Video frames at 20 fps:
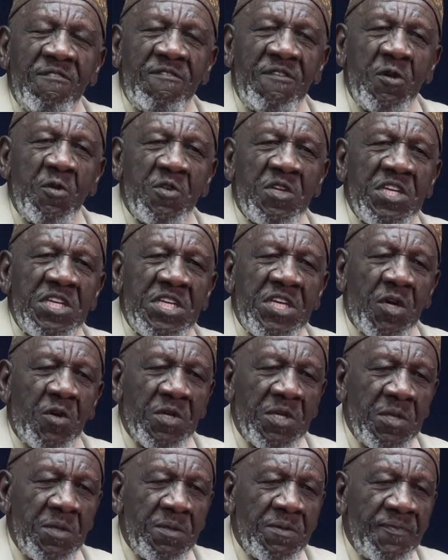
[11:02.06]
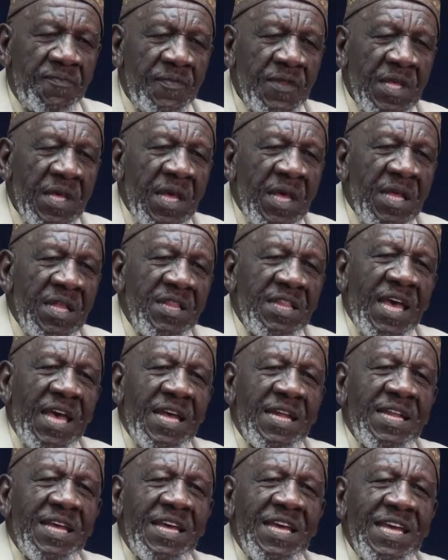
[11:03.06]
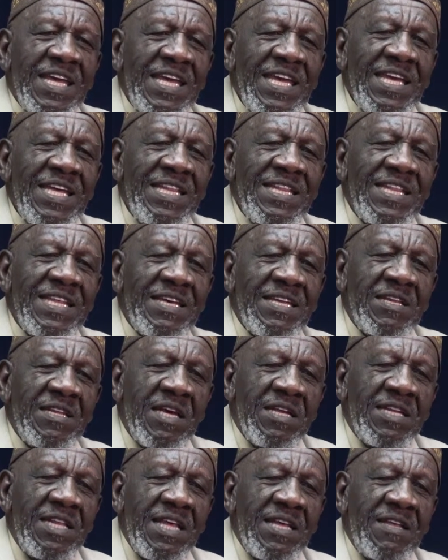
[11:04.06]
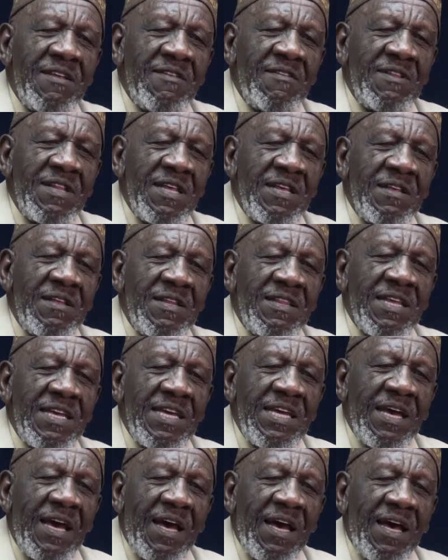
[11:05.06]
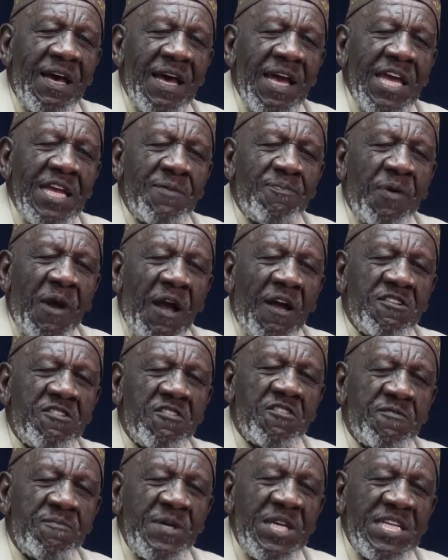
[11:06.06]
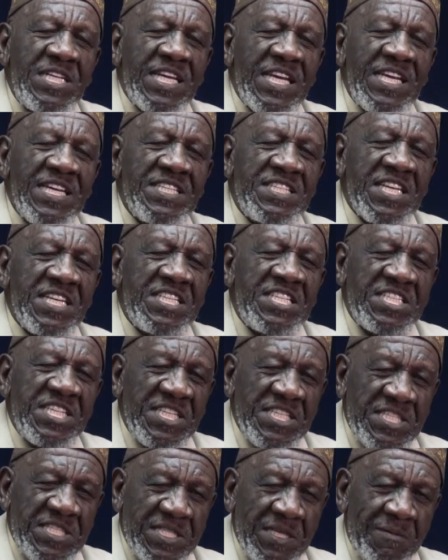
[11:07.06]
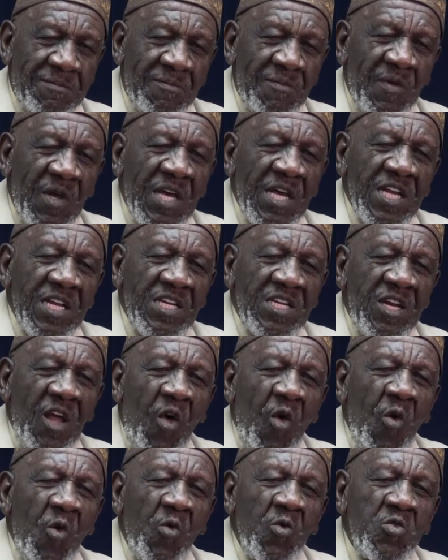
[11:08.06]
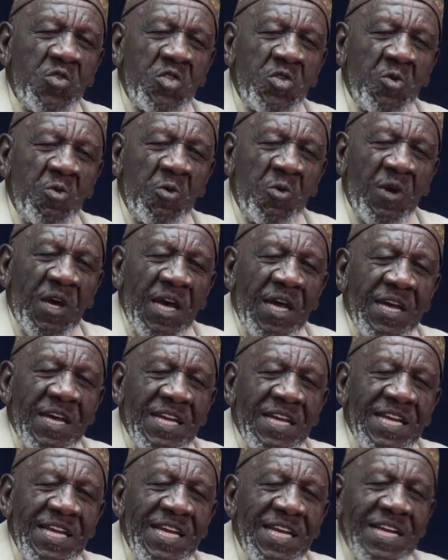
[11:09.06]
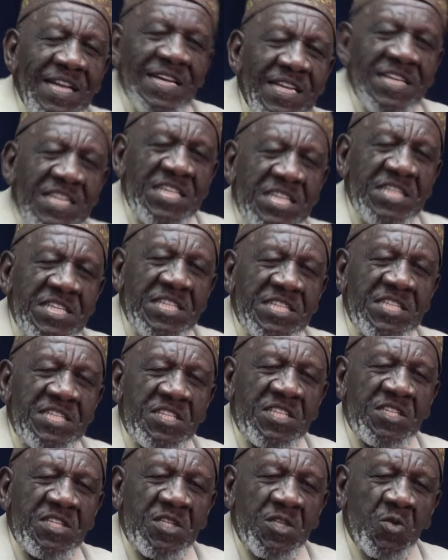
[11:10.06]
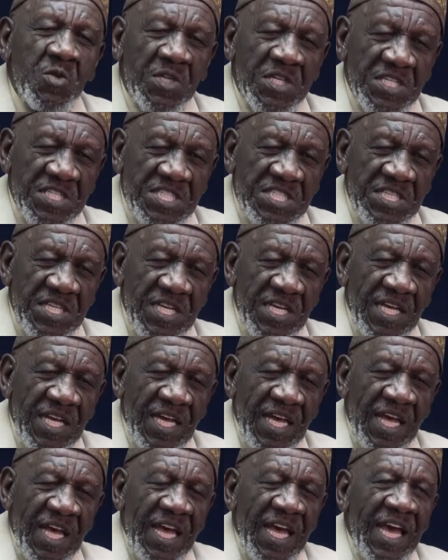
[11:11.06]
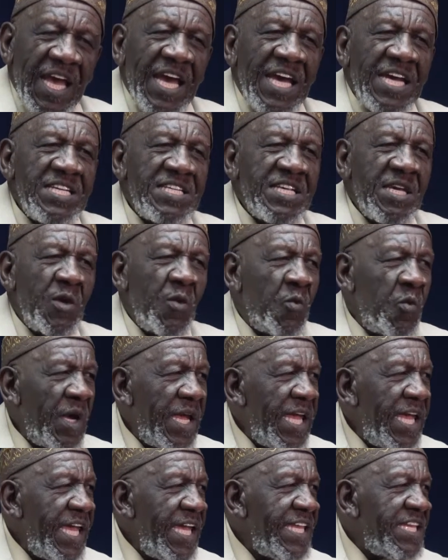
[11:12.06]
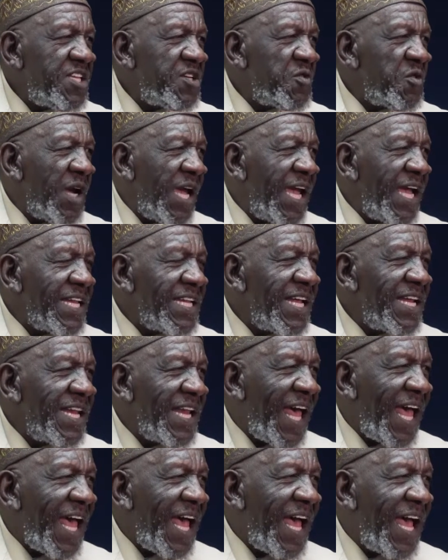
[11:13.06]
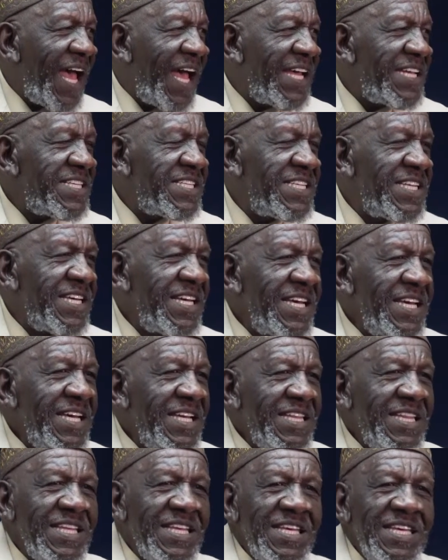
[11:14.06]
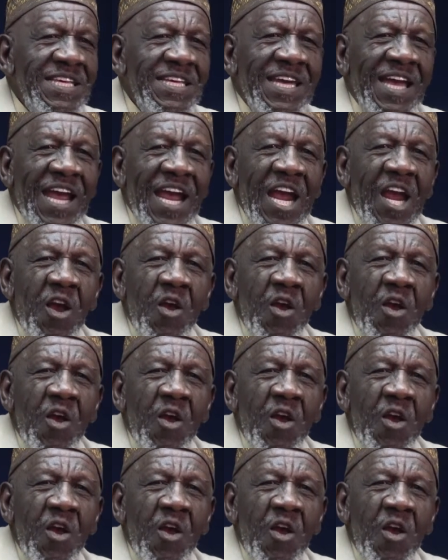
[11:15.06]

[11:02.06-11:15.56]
review to show you that in the 8 parts of speech is a system known to English students as a way to analyze the